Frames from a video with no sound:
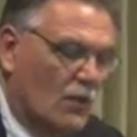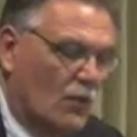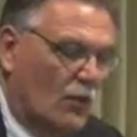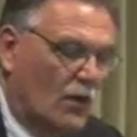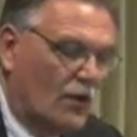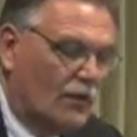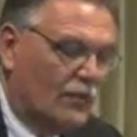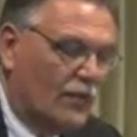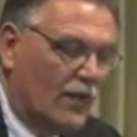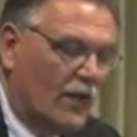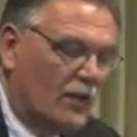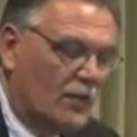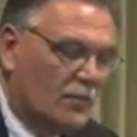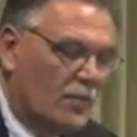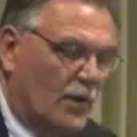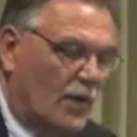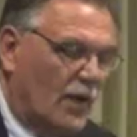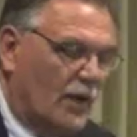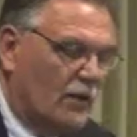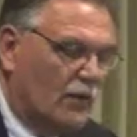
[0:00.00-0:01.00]
What he found
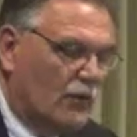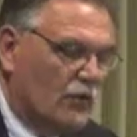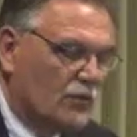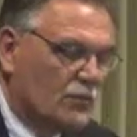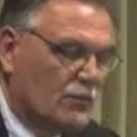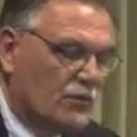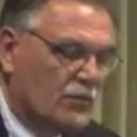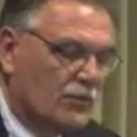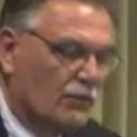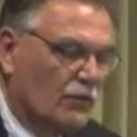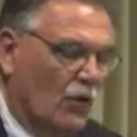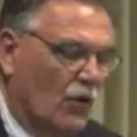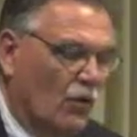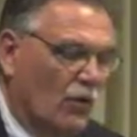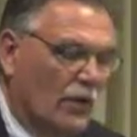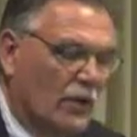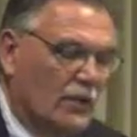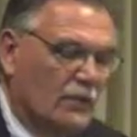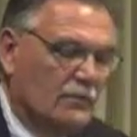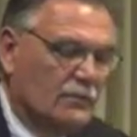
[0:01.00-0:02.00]
in Pinehurst was a
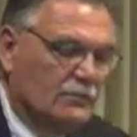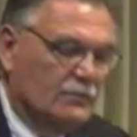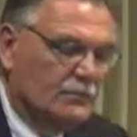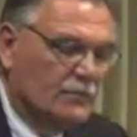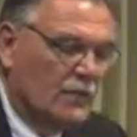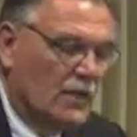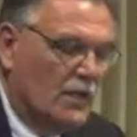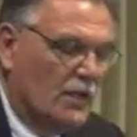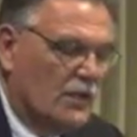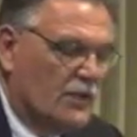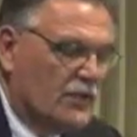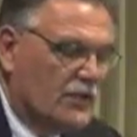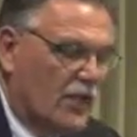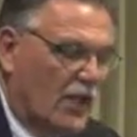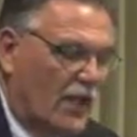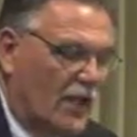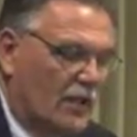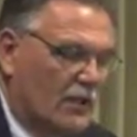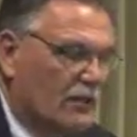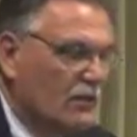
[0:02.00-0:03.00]
rolling
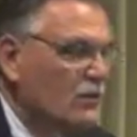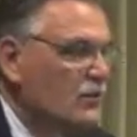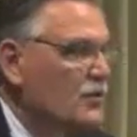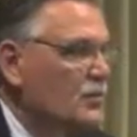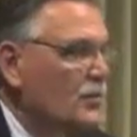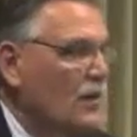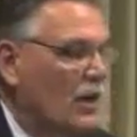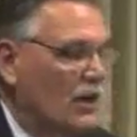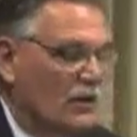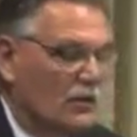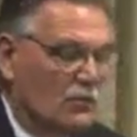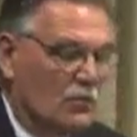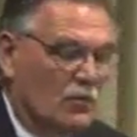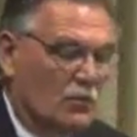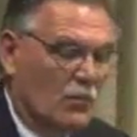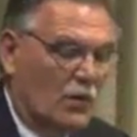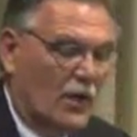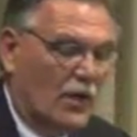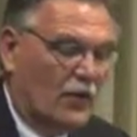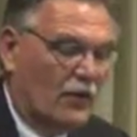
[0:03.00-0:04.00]
sand spotted
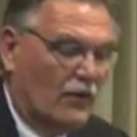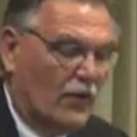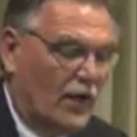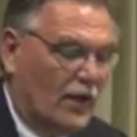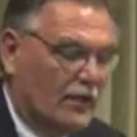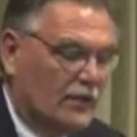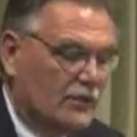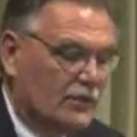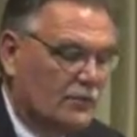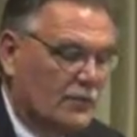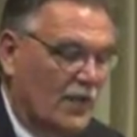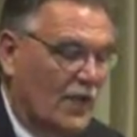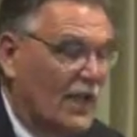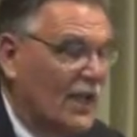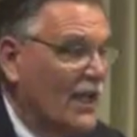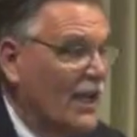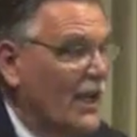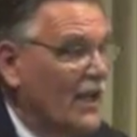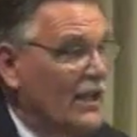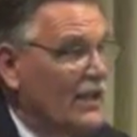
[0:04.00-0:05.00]
with wiregrass,
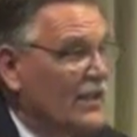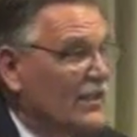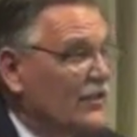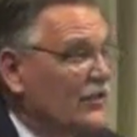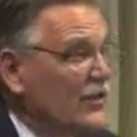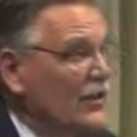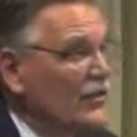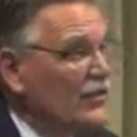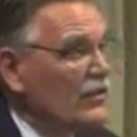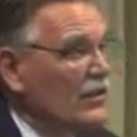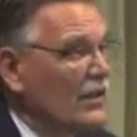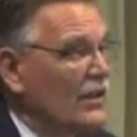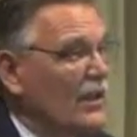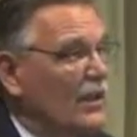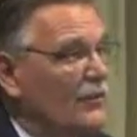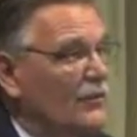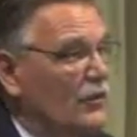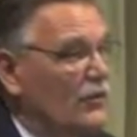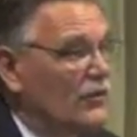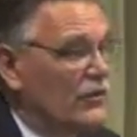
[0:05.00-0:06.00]
and he essentially
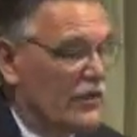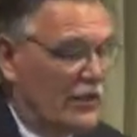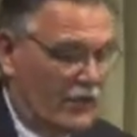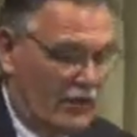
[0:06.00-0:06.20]
left those